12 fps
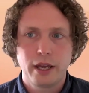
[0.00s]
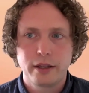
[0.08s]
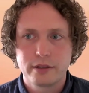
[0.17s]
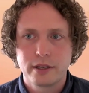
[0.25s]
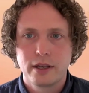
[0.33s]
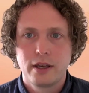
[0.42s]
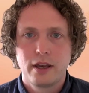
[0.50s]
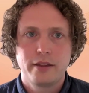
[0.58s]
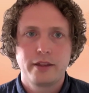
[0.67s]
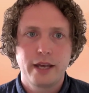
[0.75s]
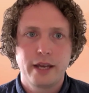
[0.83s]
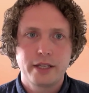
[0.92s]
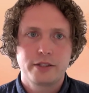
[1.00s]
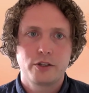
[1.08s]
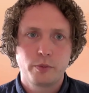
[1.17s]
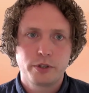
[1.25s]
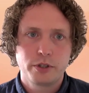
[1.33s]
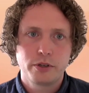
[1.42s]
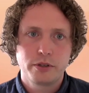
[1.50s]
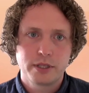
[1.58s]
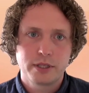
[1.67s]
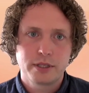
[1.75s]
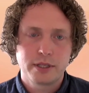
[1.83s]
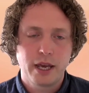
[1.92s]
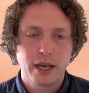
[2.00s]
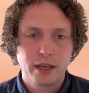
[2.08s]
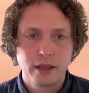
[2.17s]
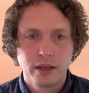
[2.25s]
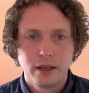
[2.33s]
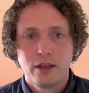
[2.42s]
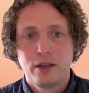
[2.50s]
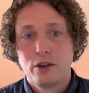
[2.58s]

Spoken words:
And I think that's the opportunity to say,